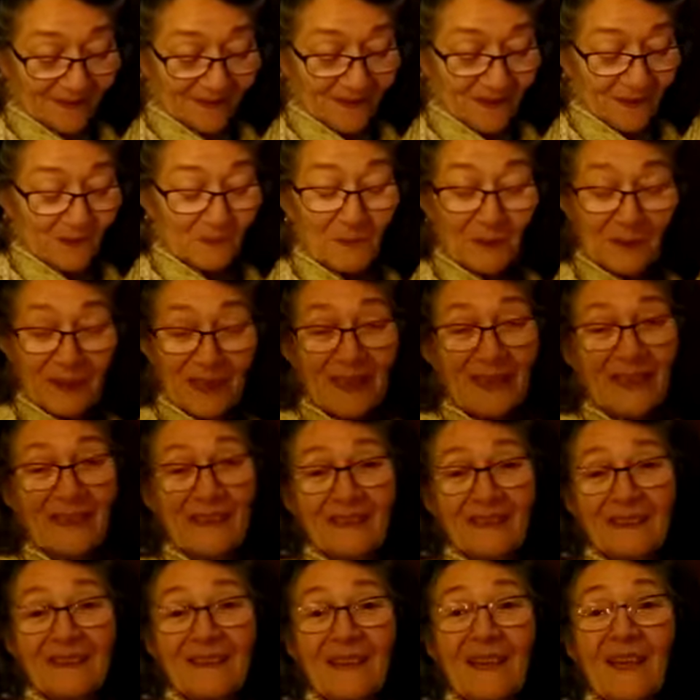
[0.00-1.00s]
to
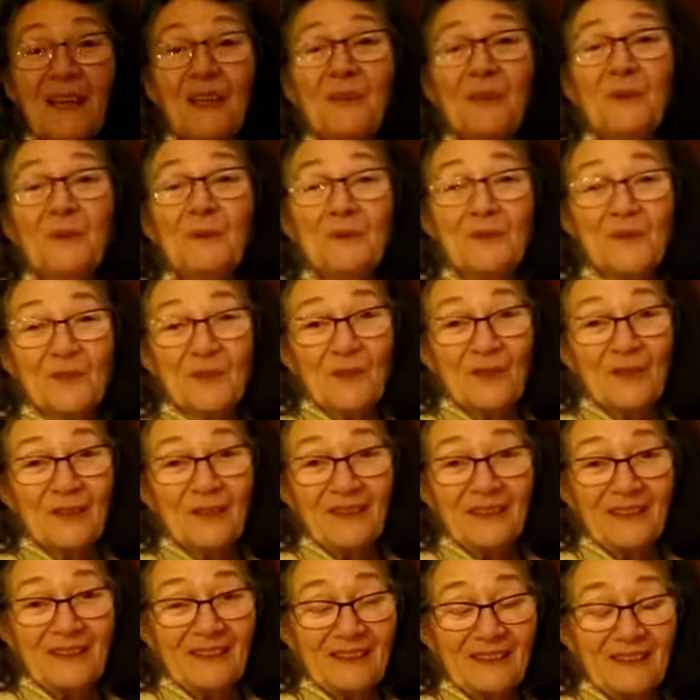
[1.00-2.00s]
begin a new
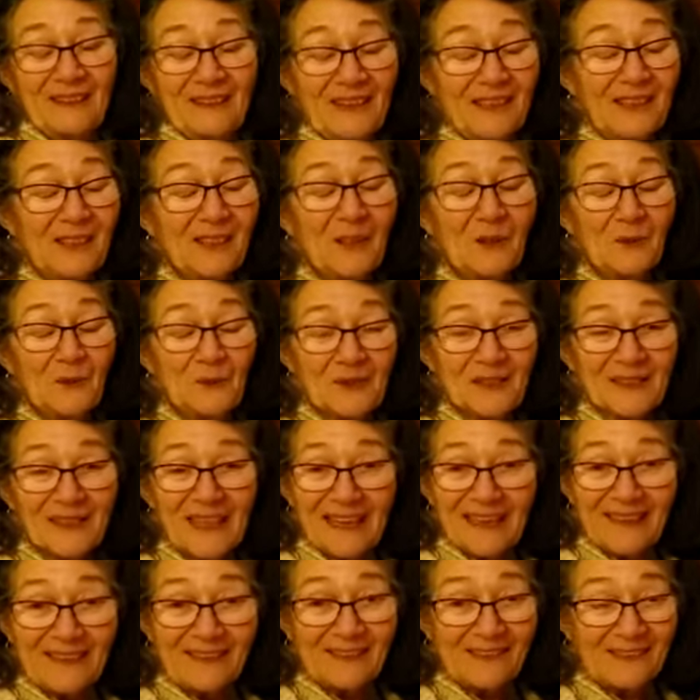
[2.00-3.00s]
circle and a new
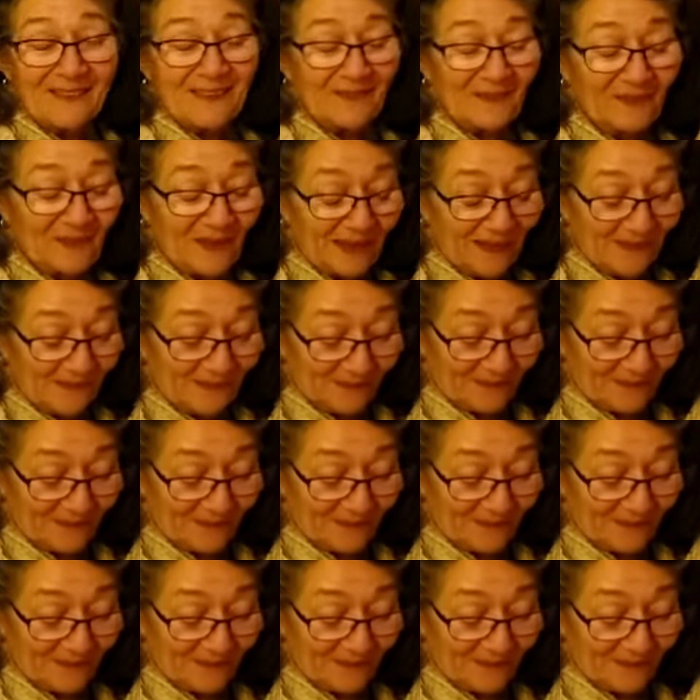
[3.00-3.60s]
cycle of life.